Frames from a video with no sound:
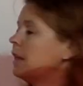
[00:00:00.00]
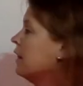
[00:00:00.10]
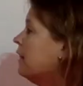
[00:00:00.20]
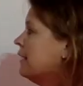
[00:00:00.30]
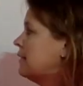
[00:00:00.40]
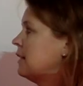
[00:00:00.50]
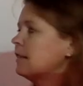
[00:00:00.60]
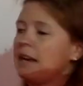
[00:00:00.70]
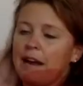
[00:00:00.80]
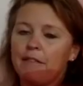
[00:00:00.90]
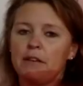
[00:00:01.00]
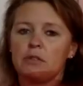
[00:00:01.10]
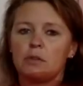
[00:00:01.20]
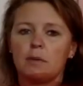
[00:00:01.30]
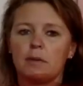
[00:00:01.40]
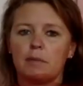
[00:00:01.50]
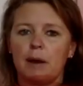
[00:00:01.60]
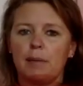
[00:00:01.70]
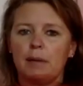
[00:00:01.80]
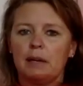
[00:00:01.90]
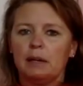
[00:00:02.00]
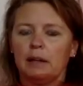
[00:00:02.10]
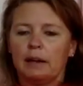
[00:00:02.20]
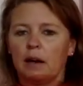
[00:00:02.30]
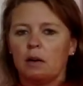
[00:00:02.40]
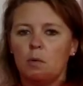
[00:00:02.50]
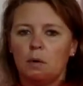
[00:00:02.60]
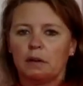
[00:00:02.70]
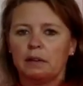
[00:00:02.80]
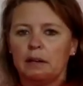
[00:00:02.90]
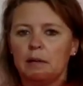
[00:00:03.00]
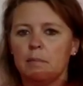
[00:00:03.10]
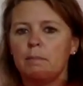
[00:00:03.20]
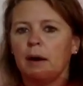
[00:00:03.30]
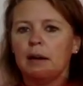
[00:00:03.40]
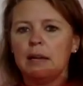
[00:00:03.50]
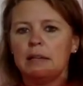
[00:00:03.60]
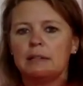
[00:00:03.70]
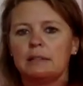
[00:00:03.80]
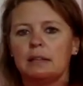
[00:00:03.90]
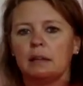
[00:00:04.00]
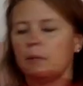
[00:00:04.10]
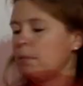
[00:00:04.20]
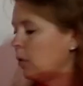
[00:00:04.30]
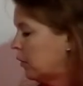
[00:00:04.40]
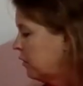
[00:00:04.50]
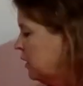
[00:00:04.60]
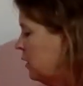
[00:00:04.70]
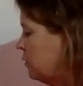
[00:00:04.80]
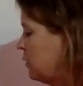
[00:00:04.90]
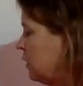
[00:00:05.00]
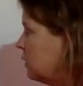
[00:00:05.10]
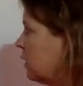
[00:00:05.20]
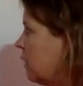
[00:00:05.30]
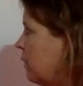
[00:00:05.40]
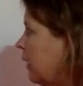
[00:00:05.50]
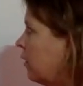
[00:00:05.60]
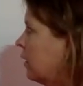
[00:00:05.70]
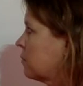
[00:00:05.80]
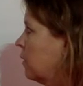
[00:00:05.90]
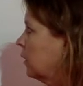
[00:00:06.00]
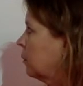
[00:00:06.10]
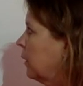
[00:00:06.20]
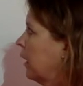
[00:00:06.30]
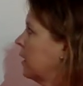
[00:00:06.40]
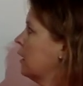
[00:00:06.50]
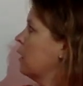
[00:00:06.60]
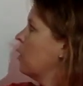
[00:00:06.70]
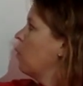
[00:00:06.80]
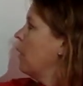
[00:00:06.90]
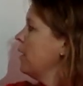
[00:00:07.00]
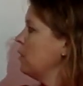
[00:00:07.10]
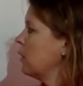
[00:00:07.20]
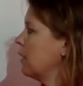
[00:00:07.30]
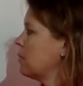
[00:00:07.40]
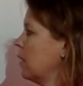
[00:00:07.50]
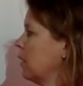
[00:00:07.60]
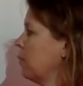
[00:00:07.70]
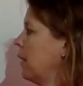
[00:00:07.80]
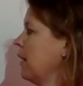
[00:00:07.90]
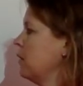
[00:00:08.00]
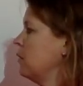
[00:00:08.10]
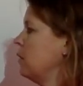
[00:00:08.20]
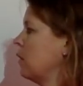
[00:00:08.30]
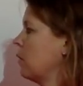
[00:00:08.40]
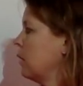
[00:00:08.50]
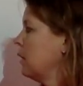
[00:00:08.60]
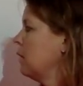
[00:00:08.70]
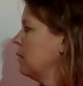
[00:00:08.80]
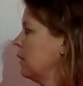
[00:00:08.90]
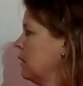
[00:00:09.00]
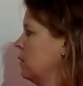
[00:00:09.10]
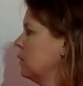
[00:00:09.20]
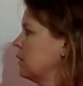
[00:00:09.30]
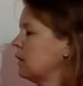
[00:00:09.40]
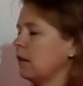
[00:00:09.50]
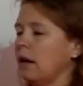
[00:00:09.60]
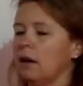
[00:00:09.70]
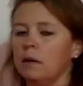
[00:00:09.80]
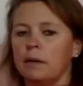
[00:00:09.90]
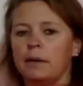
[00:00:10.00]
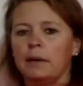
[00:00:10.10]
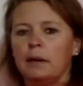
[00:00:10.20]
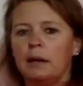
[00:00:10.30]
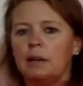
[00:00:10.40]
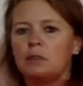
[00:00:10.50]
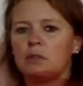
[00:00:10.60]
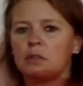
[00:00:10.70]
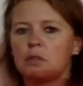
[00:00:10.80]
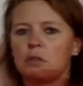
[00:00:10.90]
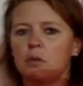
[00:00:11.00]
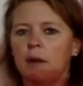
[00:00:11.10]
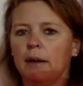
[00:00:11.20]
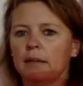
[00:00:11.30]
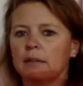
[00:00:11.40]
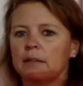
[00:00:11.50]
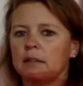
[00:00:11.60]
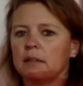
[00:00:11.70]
This doesn't have the distributive property in it like our homework did, but it's still a proportion, and you still solve by cross multiplying. When you cross multiply, you don't need to put the units in there. It's just 2x.